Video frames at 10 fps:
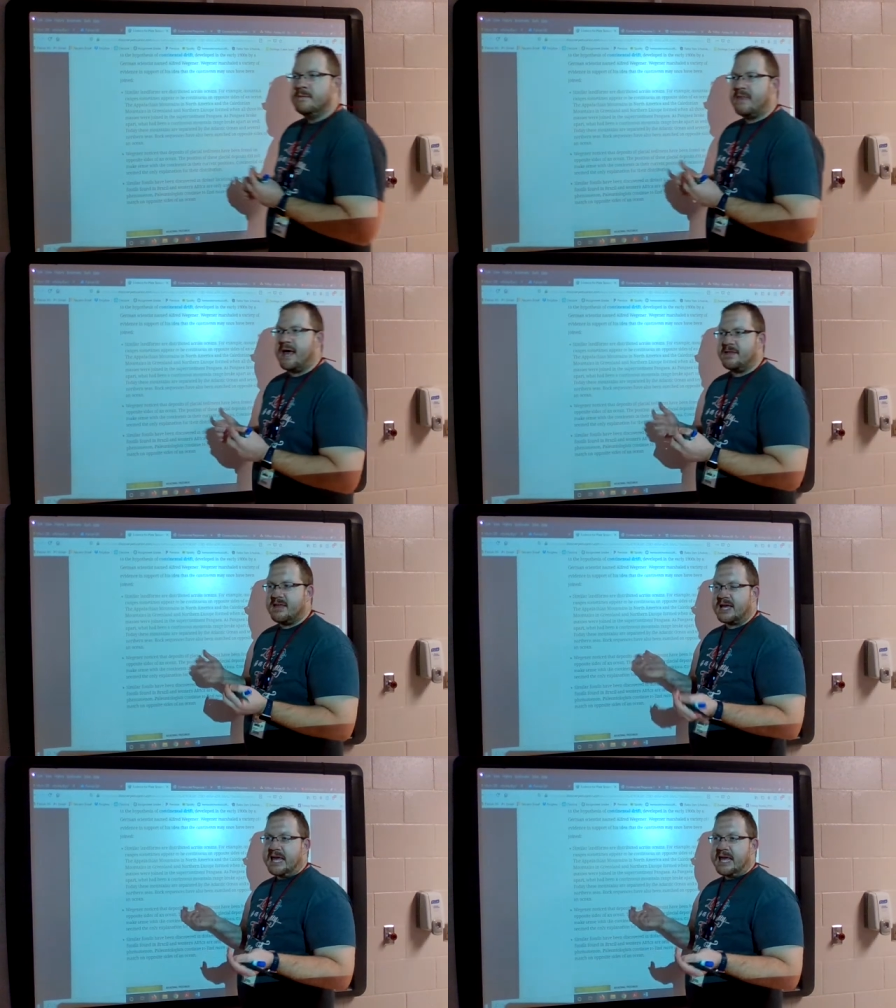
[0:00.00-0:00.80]
that,
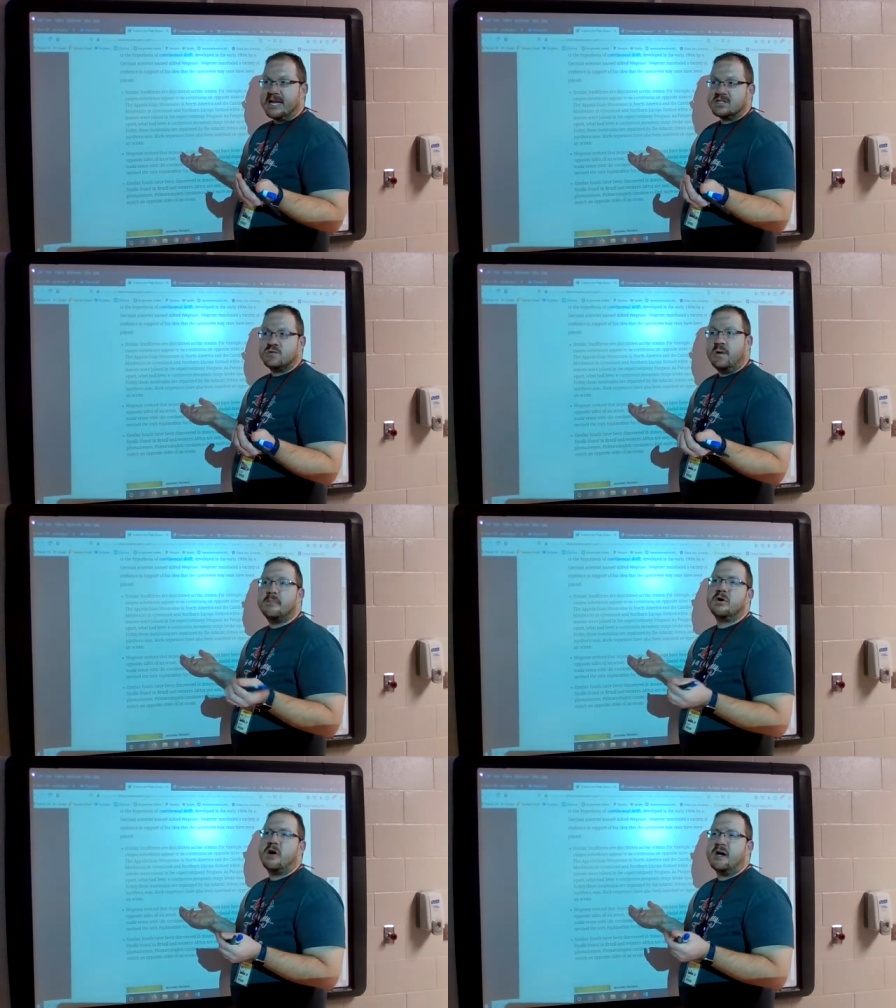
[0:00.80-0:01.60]
that can't
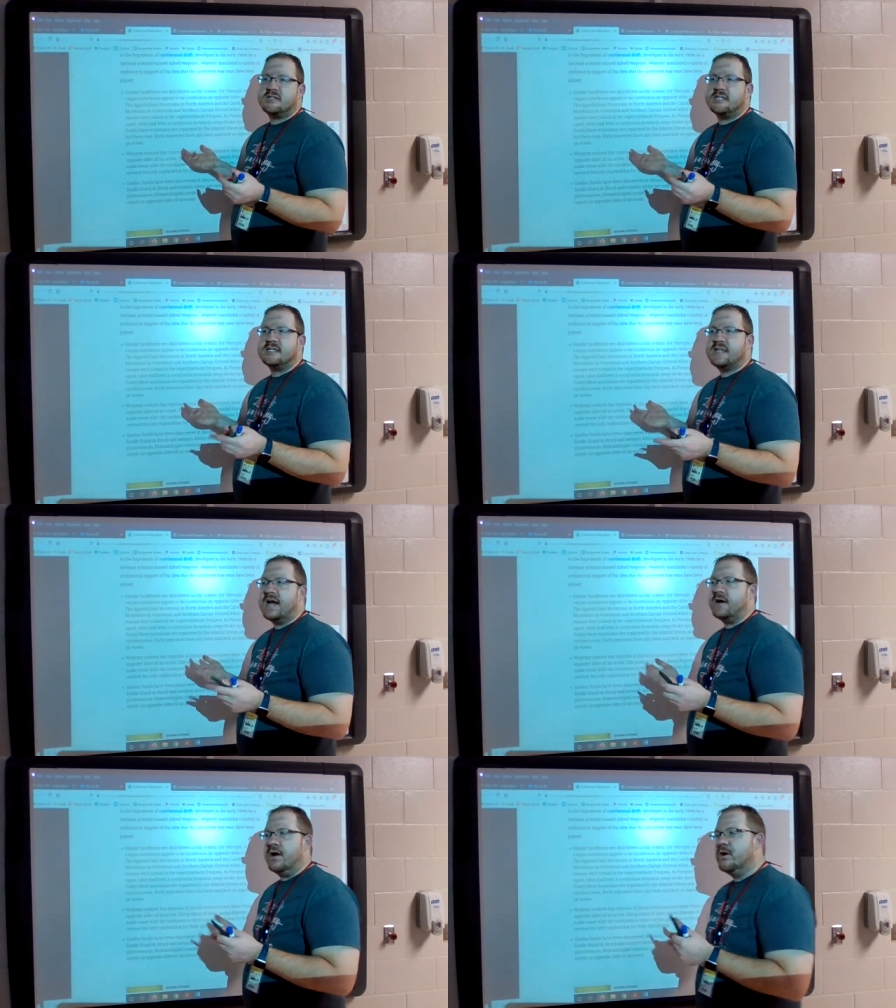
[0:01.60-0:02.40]
swim across an
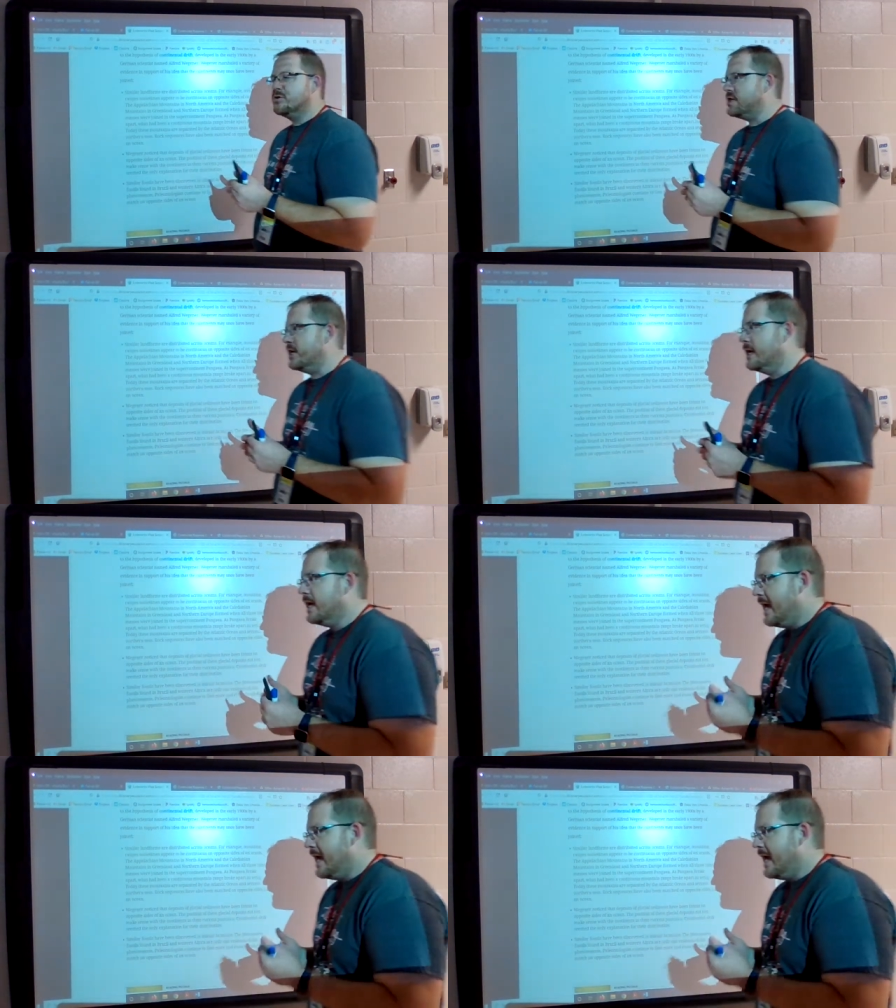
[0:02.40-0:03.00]
entire ocean.